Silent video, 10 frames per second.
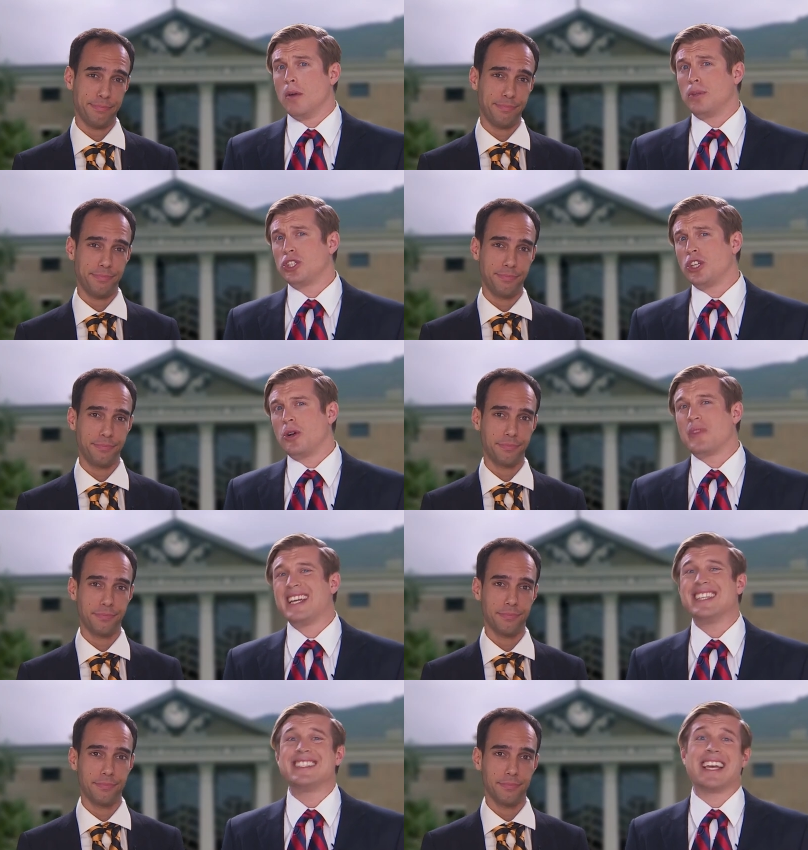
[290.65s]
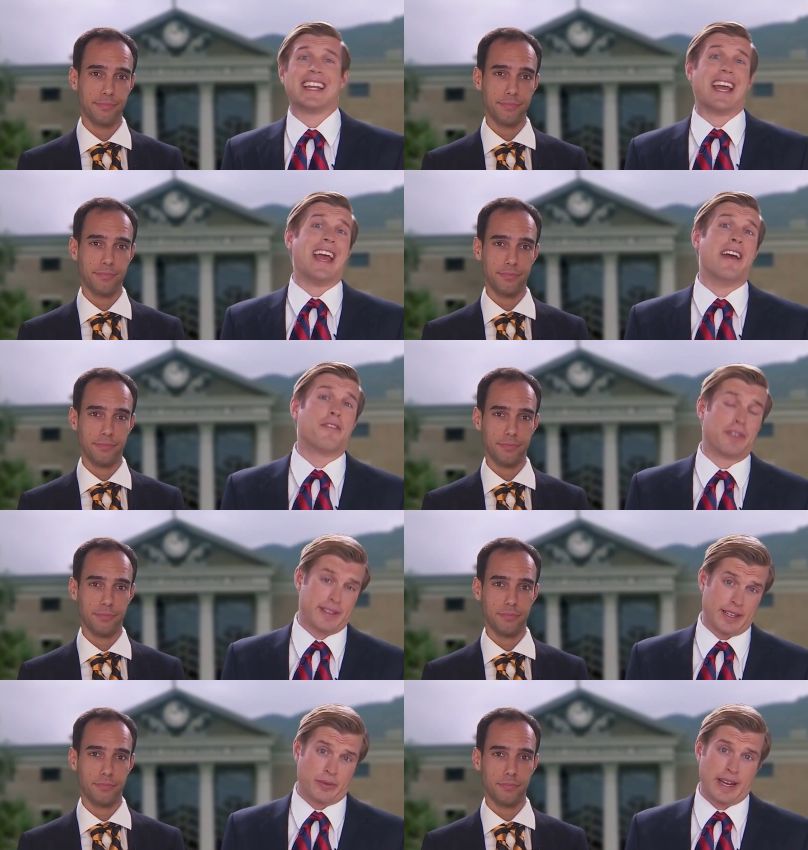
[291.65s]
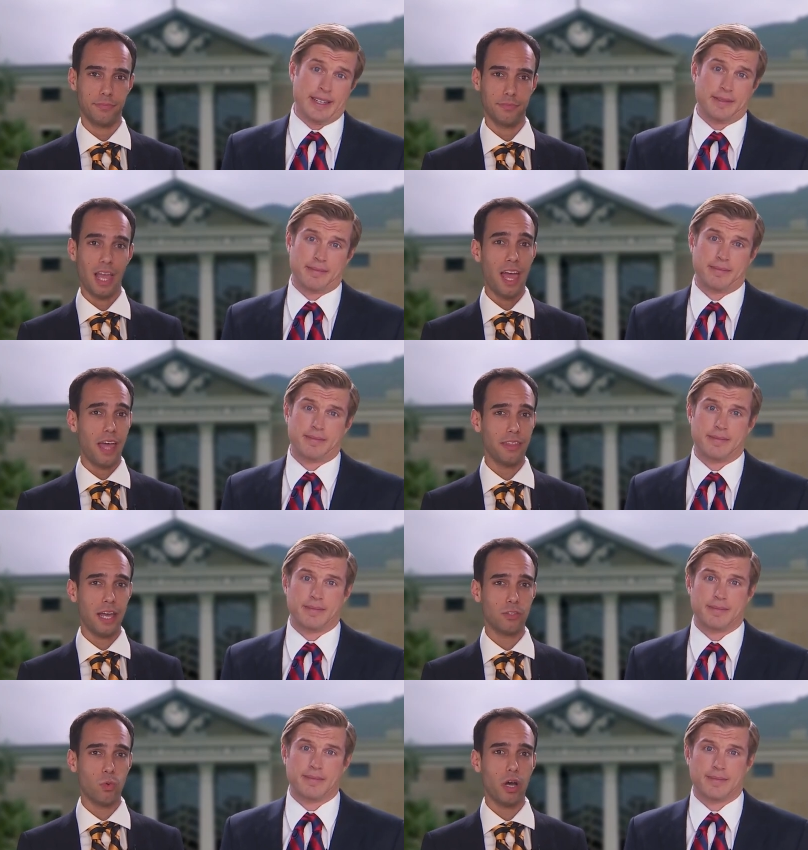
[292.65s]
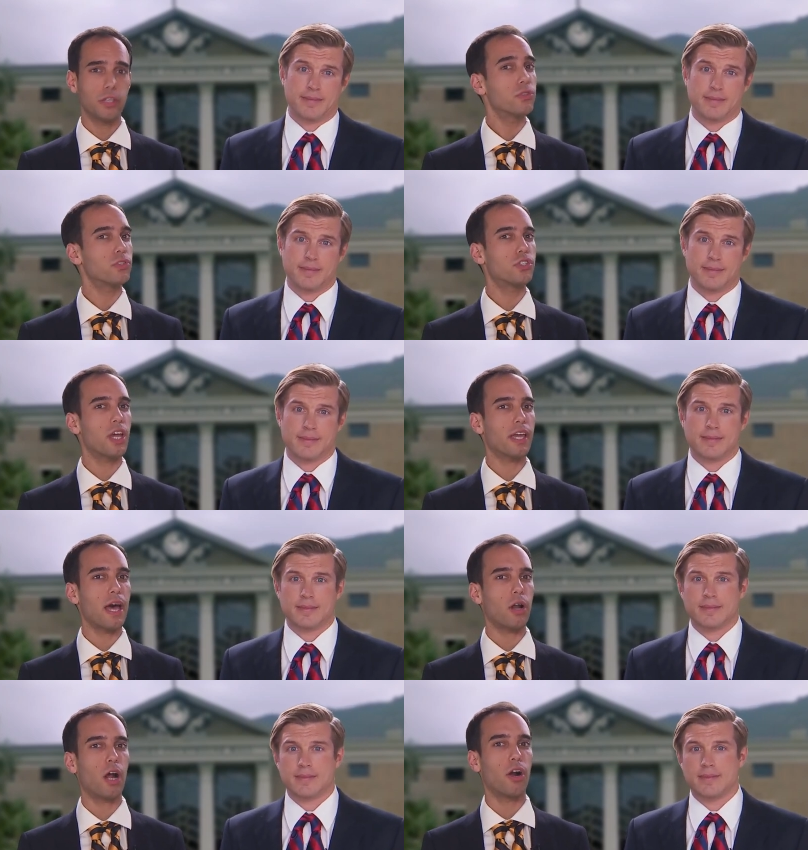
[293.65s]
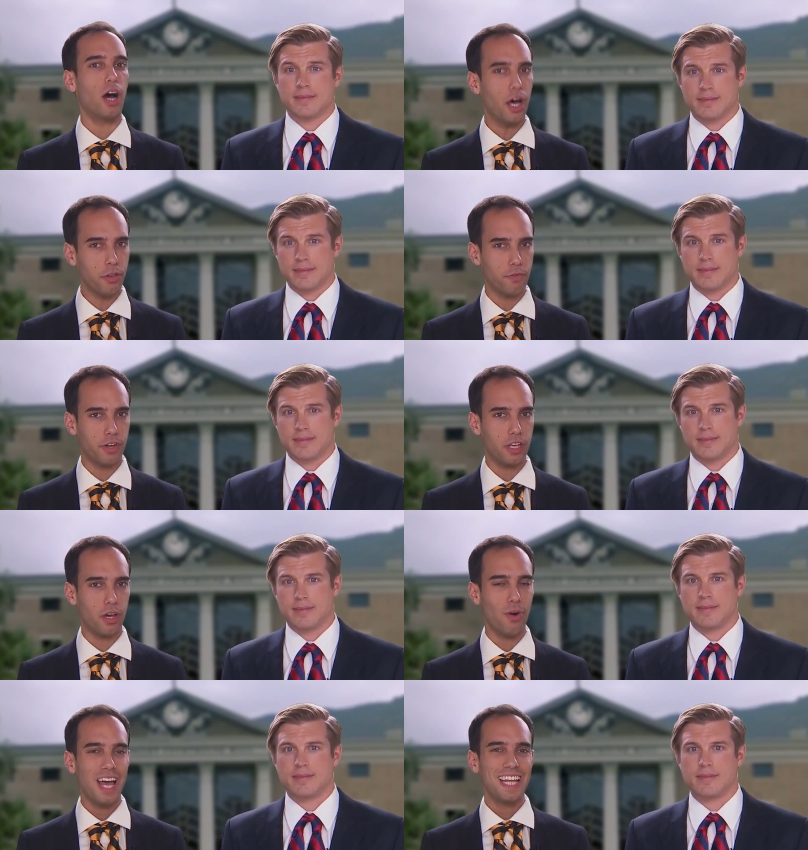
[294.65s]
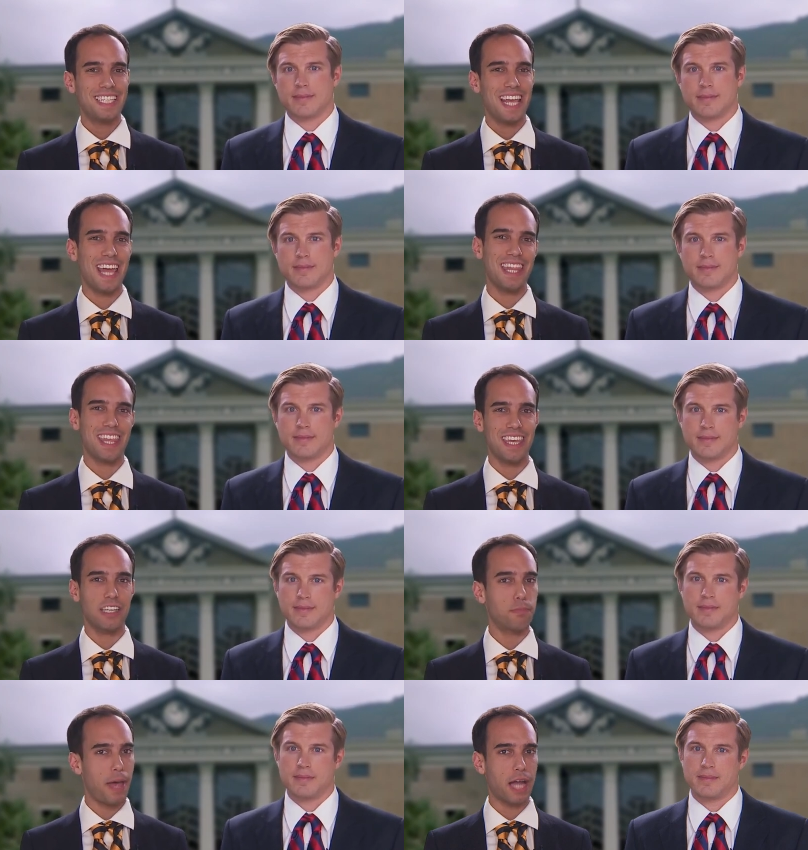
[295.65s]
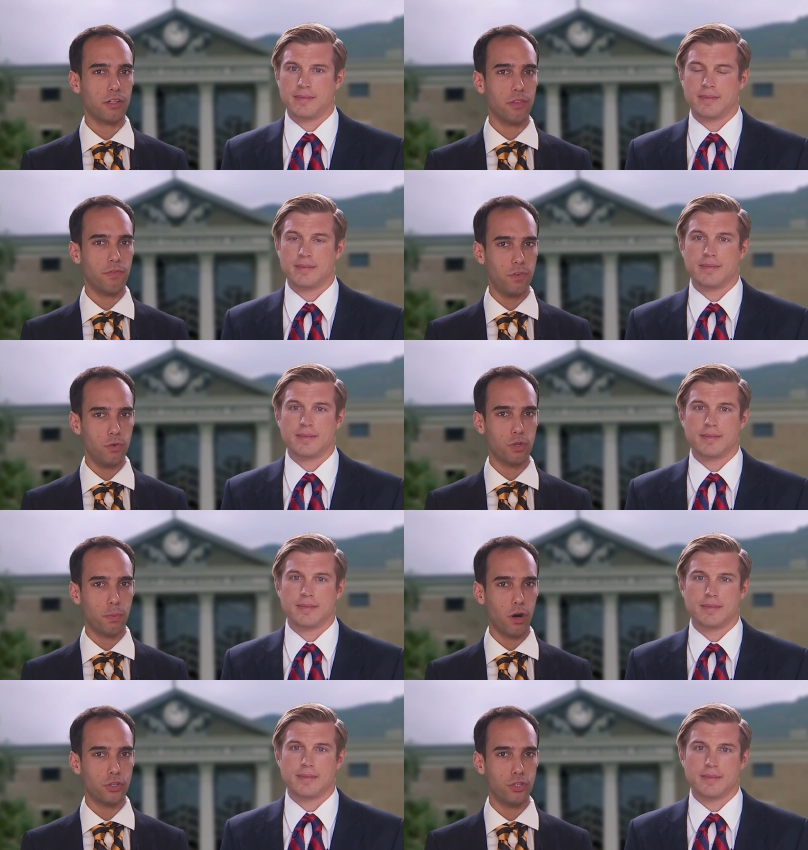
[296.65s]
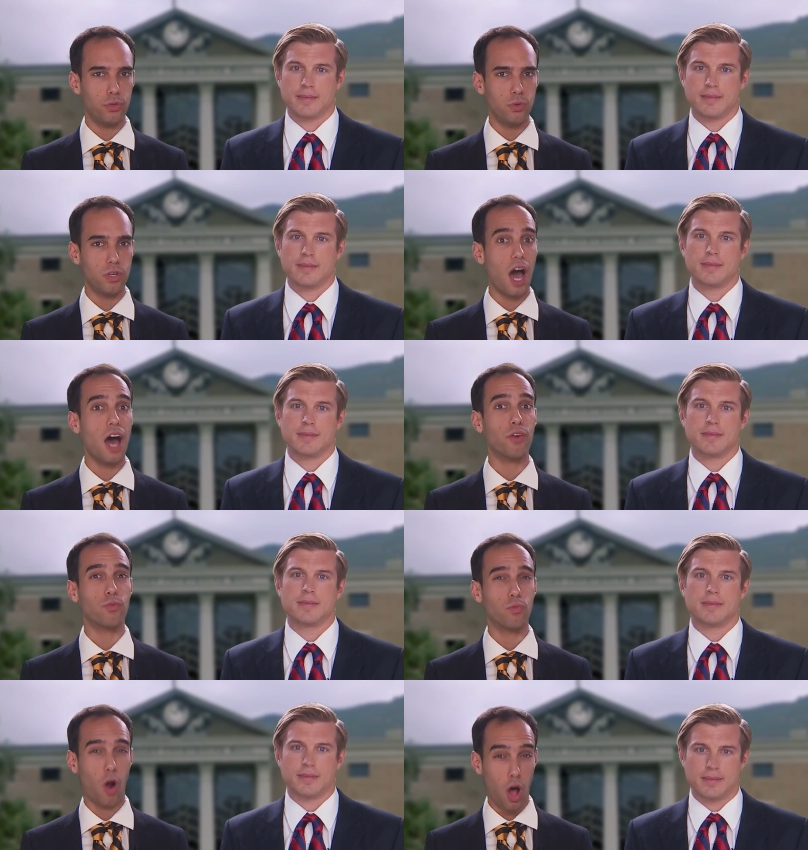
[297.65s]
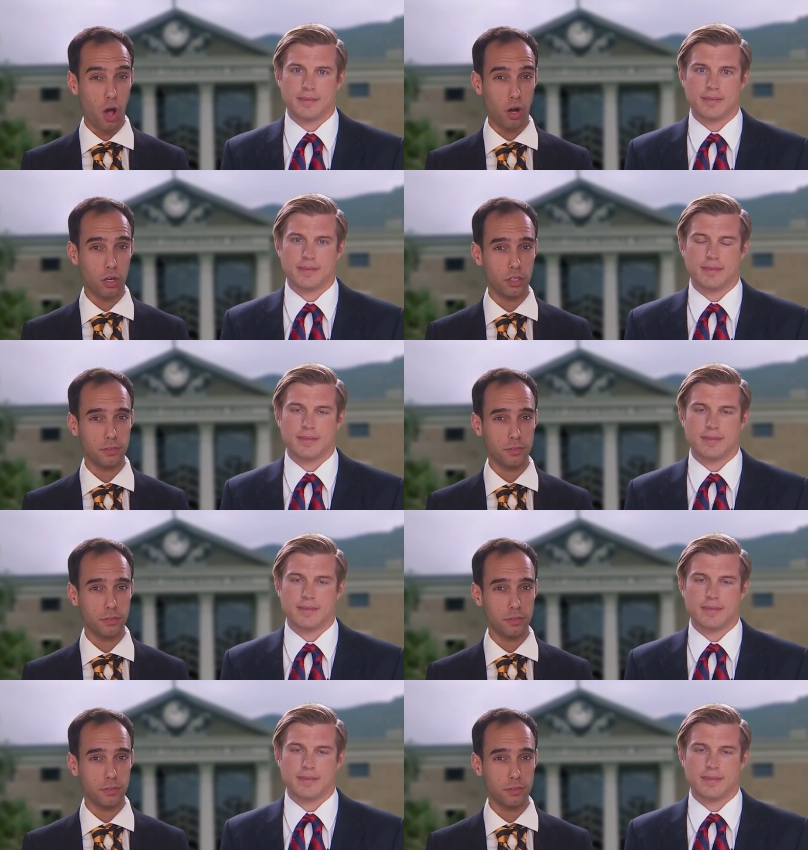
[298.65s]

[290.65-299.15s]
Speaker 1: But you know, they didn't get everything right. And that's why you should check out our other video, 10 Things Back to the Future Part 2 Got Wrong.